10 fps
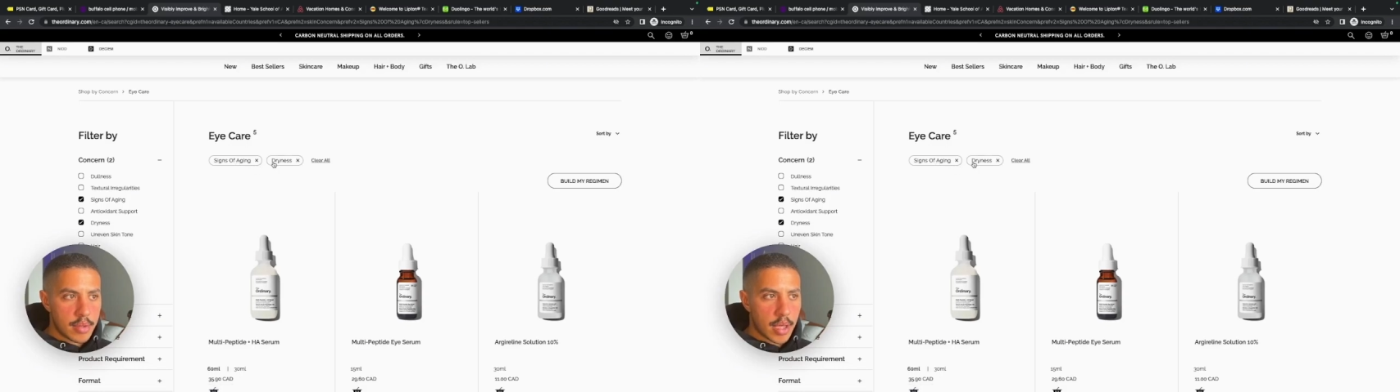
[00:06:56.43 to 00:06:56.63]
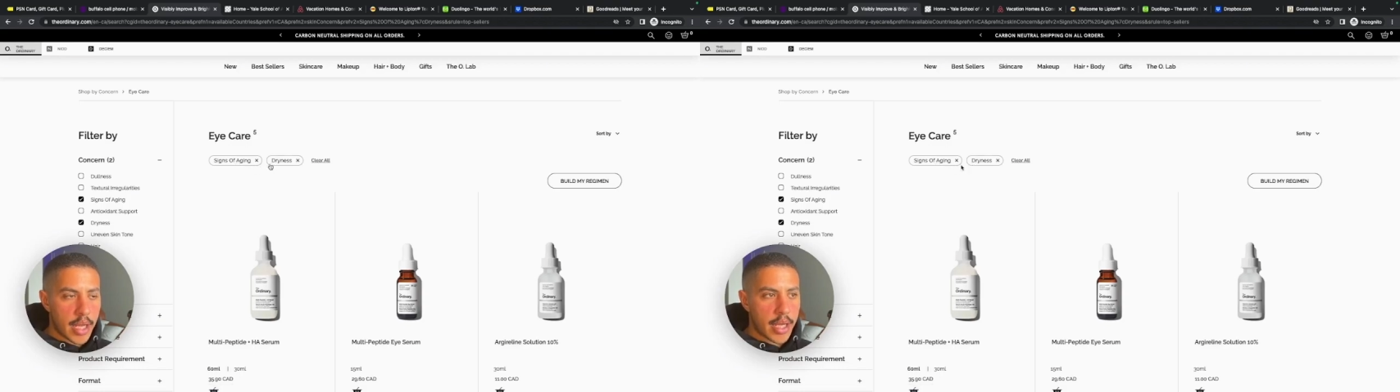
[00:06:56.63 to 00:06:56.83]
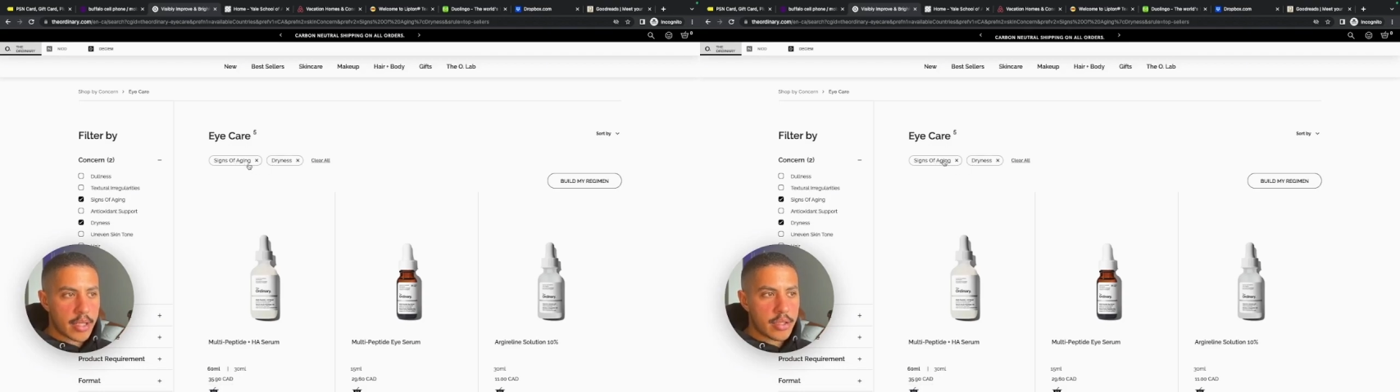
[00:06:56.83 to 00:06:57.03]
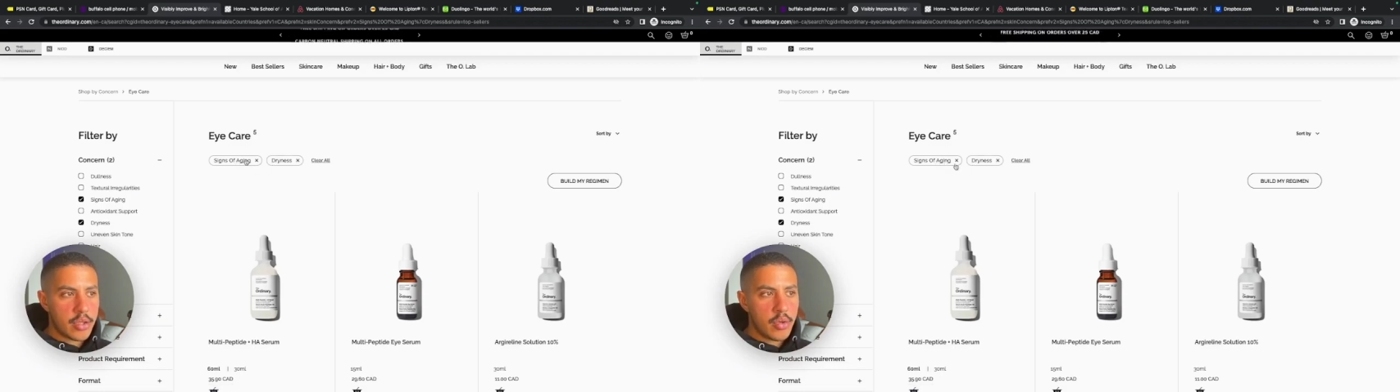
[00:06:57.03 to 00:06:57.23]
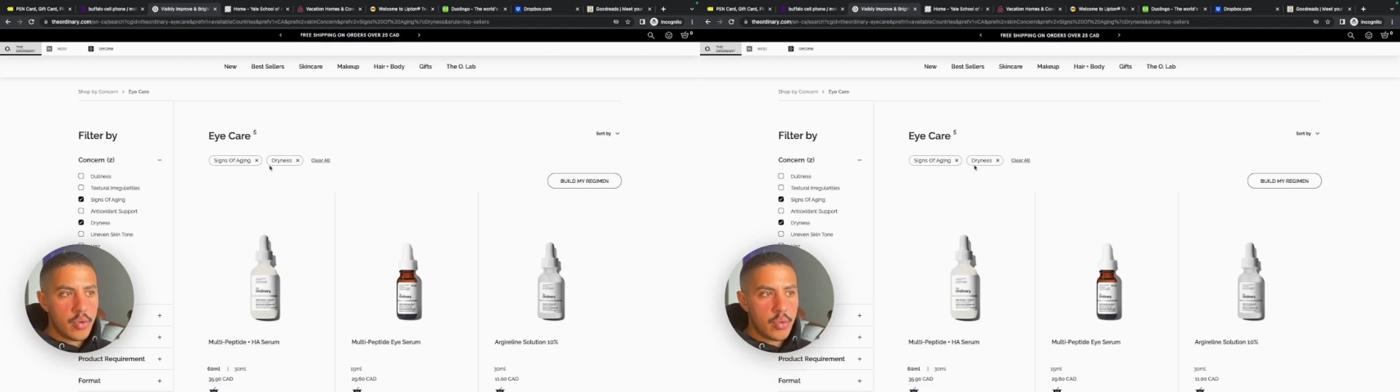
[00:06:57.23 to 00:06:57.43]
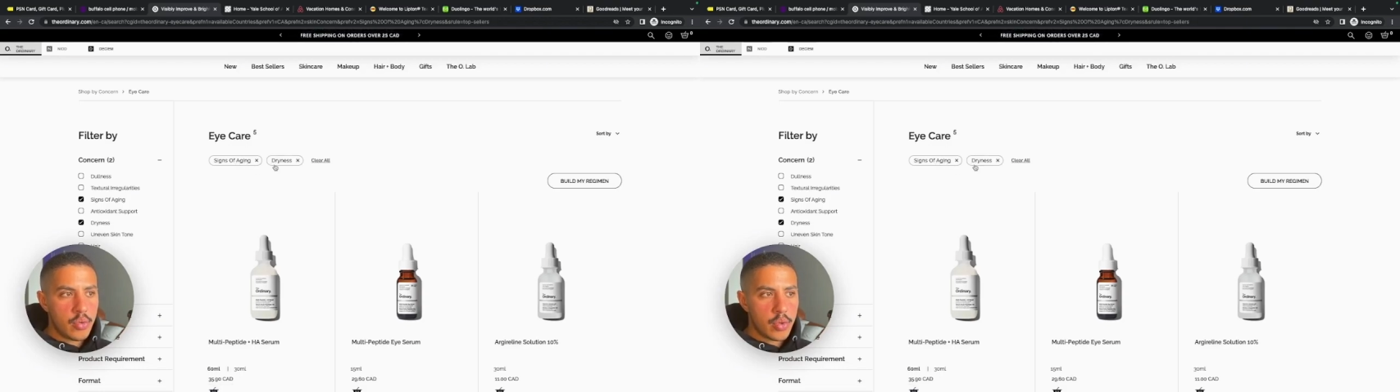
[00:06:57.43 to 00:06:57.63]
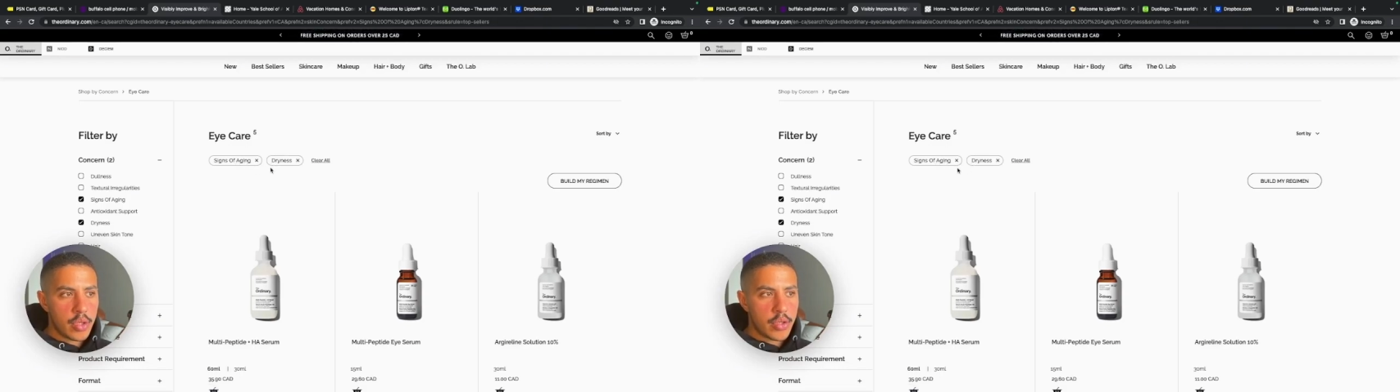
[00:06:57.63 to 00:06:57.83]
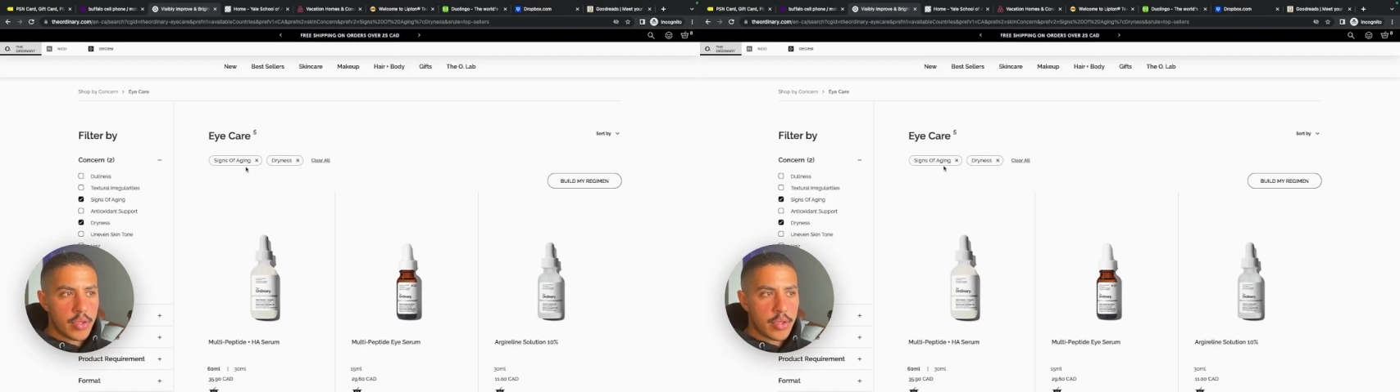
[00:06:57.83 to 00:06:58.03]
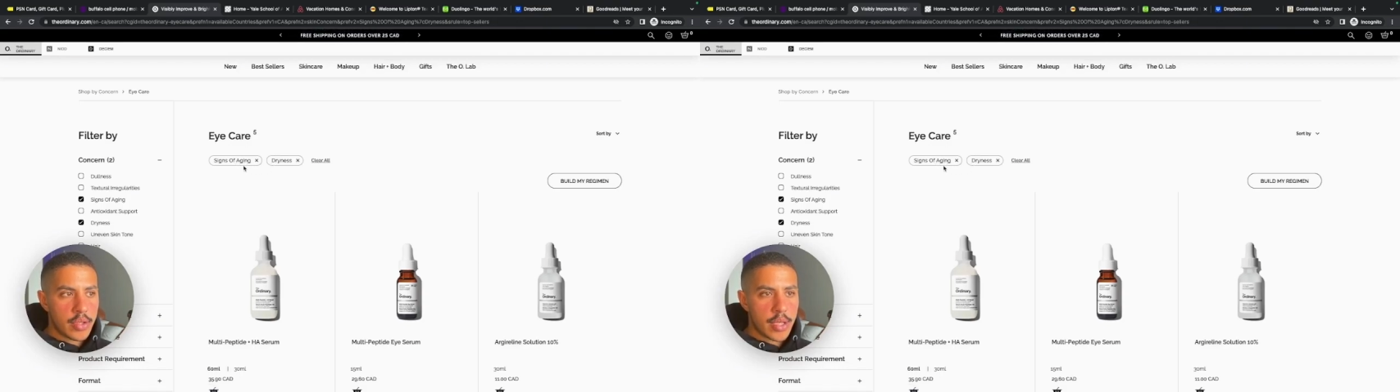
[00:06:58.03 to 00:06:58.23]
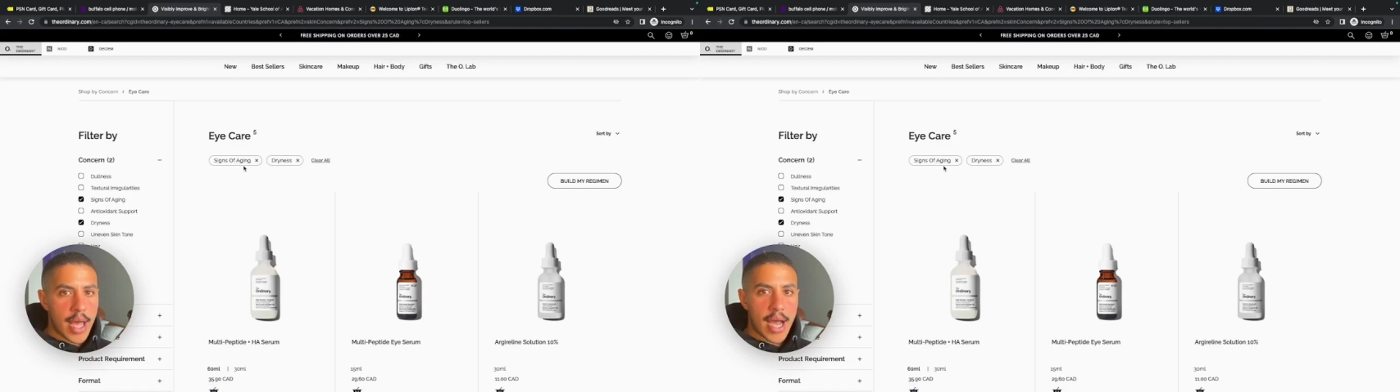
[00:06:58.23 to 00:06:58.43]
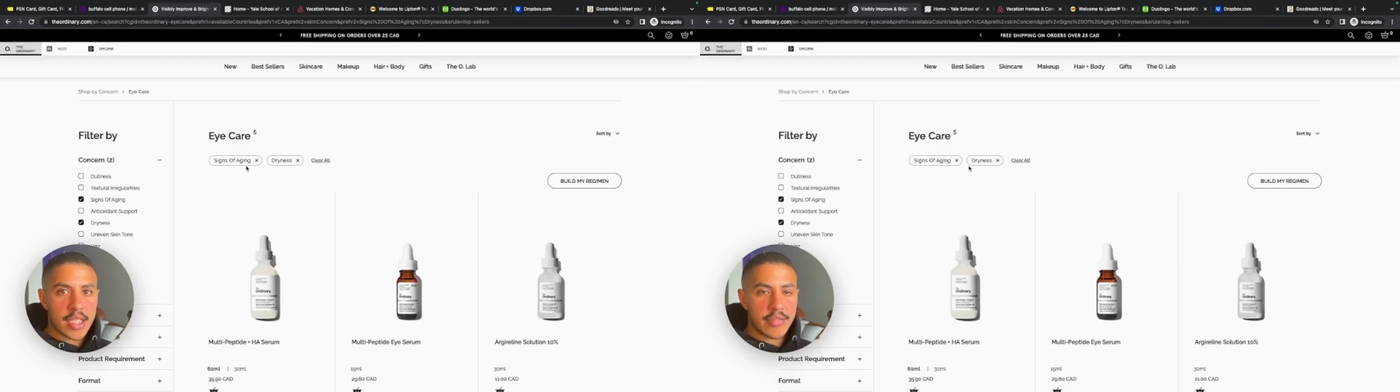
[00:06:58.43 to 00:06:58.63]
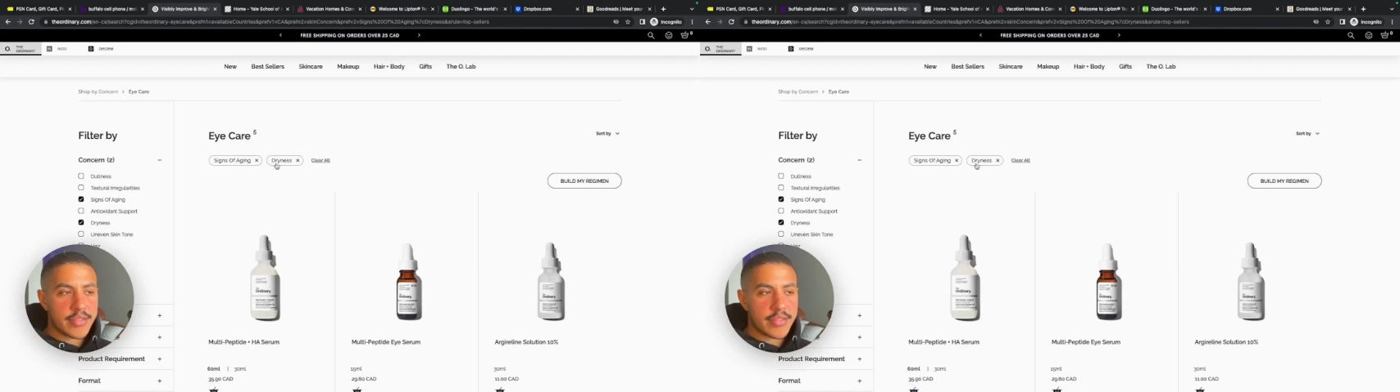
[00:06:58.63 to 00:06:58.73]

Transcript: I get 2 active